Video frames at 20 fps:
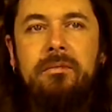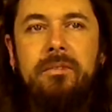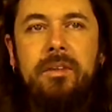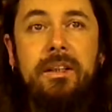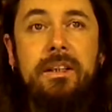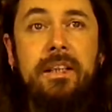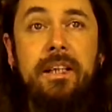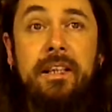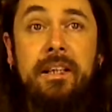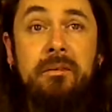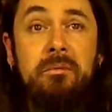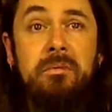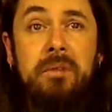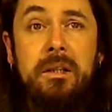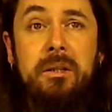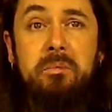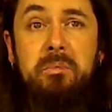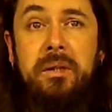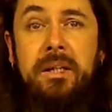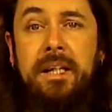Looks like
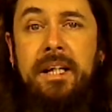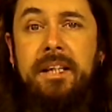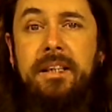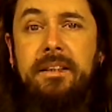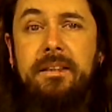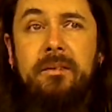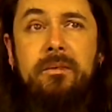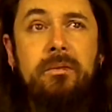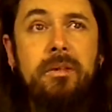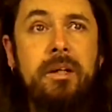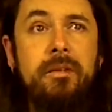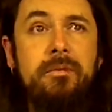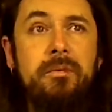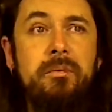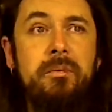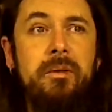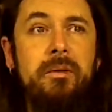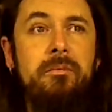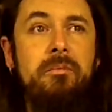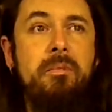looks pretty nice,
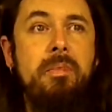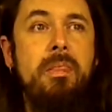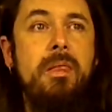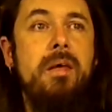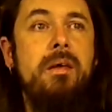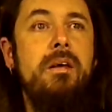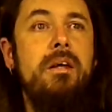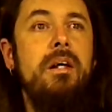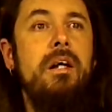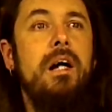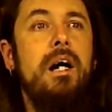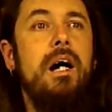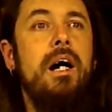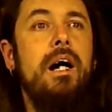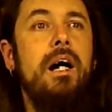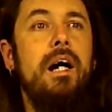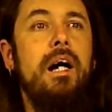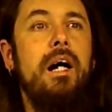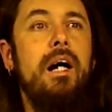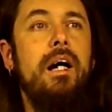comfortable.
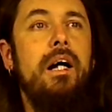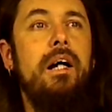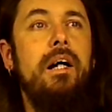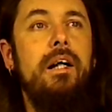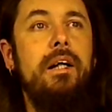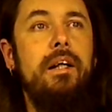Uh,